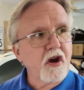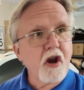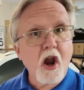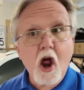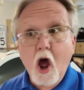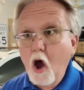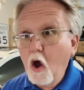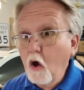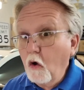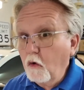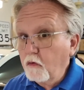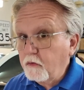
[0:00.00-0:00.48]

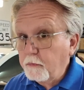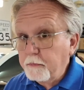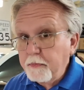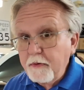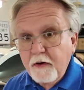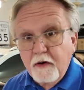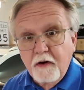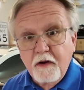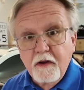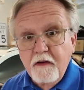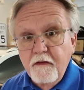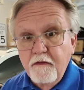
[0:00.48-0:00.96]
no
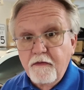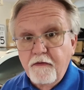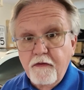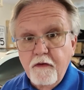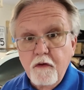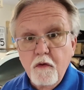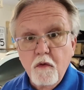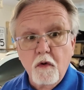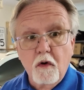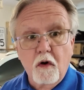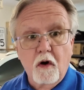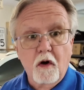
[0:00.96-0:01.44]
spilling
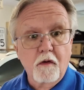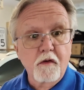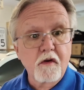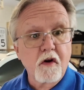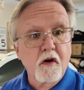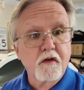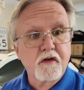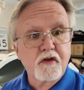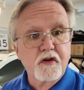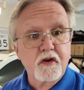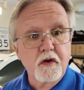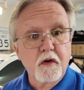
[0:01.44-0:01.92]
fuel on
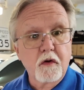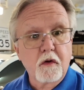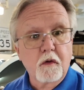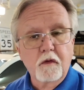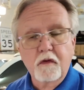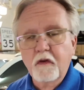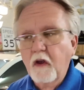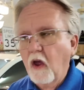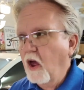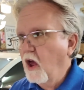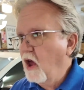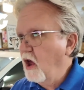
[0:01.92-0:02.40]
your
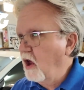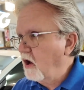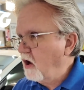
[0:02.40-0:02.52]
shoes,